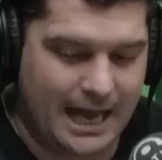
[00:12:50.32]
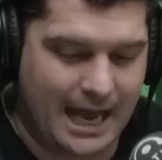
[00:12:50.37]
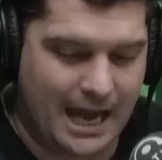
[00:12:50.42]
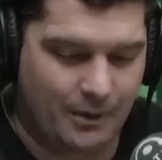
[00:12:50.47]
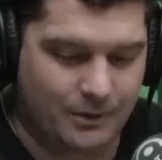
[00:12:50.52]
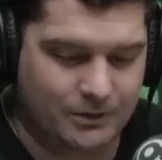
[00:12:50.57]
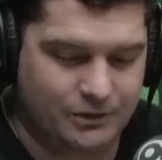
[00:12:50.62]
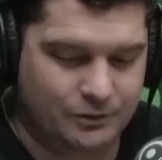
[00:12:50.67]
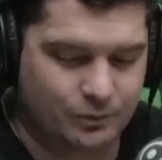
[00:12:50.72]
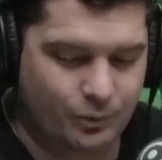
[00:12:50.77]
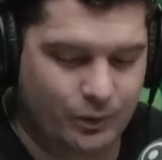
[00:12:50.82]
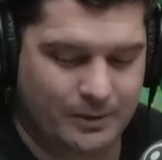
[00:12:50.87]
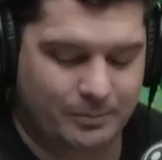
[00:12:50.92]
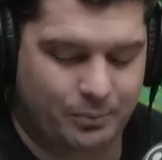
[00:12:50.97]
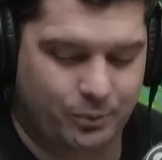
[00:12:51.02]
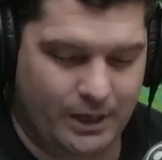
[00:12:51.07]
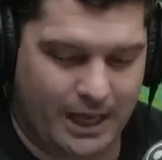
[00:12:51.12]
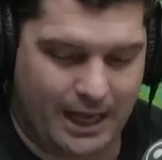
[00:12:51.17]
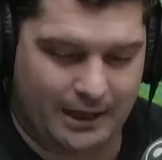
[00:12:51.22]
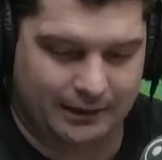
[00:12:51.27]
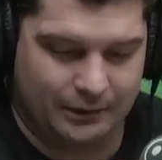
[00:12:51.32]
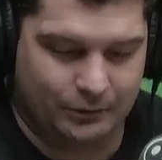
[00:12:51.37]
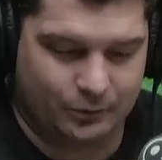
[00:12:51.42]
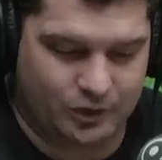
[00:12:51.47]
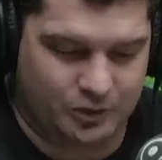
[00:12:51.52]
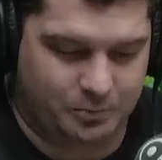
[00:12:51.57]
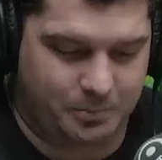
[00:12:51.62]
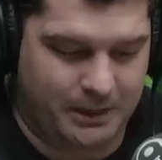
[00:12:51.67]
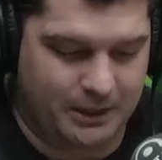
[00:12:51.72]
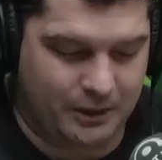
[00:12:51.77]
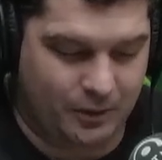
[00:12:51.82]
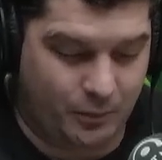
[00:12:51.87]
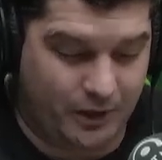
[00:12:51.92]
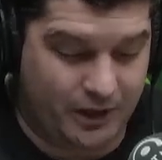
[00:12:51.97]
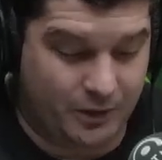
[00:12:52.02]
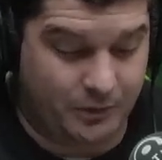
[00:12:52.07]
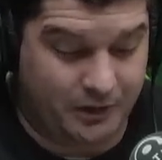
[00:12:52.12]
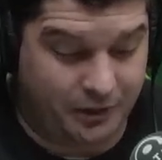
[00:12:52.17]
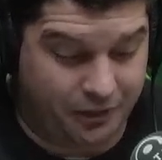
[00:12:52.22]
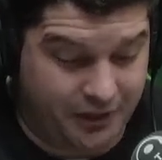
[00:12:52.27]
hours, and we put our little spin on
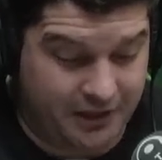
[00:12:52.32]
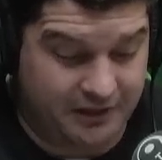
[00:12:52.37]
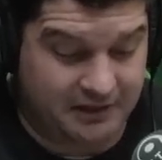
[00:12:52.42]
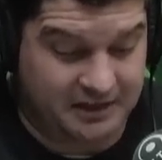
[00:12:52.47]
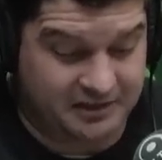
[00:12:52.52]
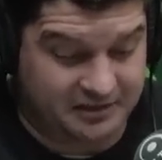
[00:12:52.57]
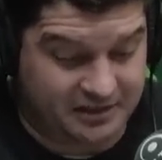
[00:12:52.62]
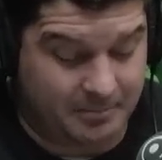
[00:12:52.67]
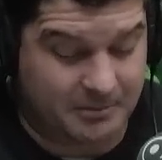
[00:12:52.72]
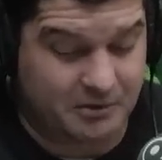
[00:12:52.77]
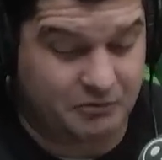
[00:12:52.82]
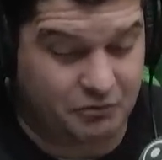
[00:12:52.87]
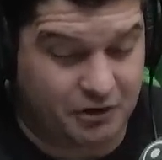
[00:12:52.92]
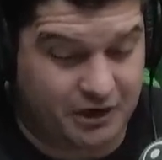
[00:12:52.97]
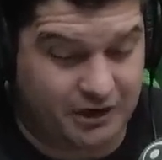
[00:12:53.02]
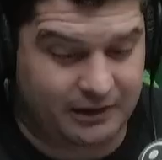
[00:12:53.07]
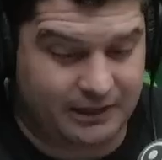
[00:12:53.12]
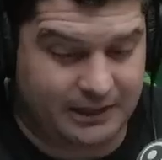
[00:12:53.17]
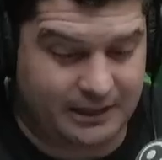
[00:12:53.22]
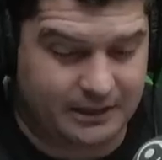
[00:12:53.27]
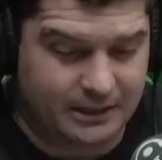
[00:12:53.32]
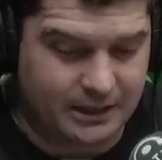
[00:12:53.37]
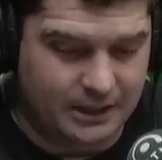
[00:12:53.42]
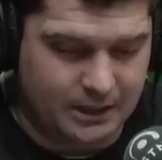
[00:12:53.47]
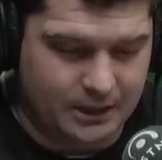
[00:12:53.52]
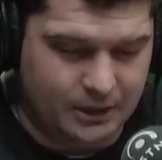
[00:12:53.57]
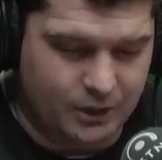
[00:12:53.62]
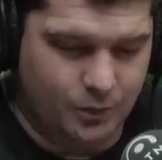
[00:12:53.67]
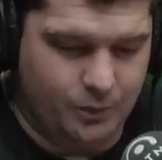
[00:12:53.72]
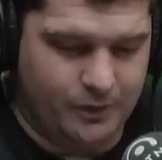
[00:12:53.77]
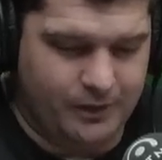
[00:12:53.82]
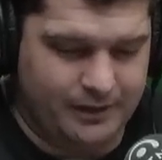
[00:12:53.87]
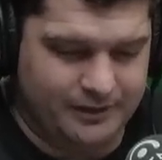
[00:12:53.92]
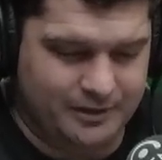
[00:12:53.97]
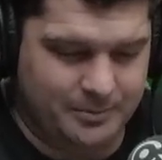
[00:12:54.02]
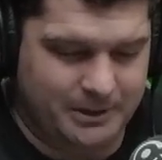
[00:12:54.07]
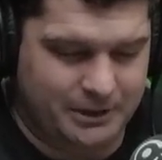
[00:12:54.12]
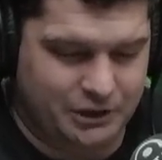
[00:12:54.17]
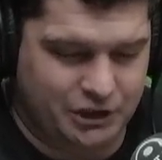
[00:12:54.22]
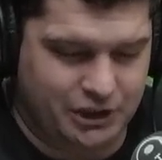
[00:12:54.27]
whether we think there's something real in it or whether
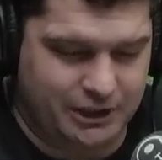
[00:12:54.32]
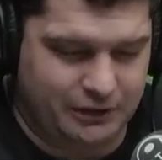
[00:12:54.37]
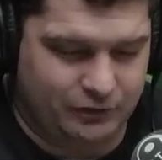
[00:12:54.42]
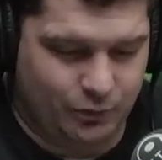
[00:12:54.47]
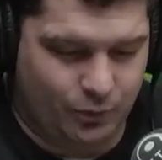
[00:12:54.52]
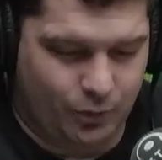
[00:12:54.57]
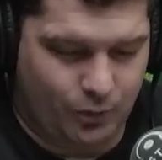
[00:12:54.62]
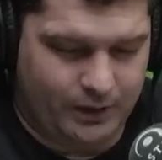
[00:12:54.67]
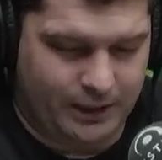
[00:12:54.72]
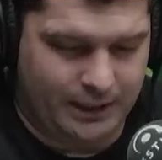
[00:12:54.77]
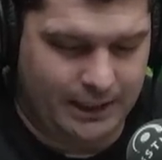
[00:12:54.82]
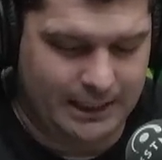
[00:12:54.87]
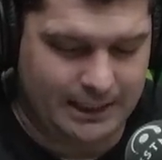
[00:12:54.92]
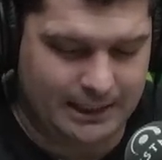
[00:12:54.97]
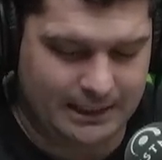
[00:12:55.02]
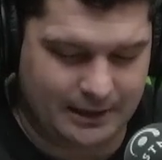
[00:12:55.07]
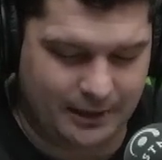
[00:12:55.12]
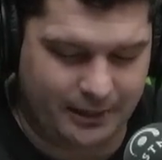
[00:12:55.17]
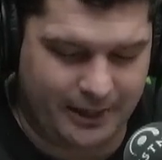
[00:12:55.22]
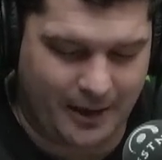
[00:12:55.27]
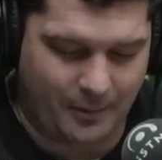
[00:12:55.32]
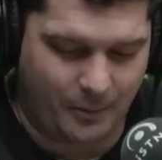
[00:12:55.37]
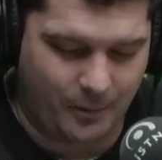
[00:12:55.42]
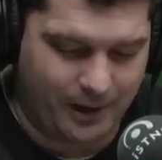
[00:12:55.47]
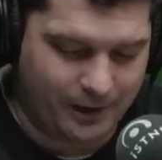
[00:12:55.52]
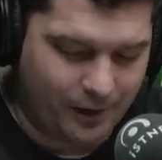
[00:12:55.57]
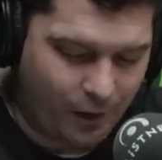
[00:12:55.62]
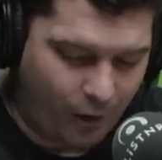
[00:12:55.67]
there's a bit of shit talk in that one.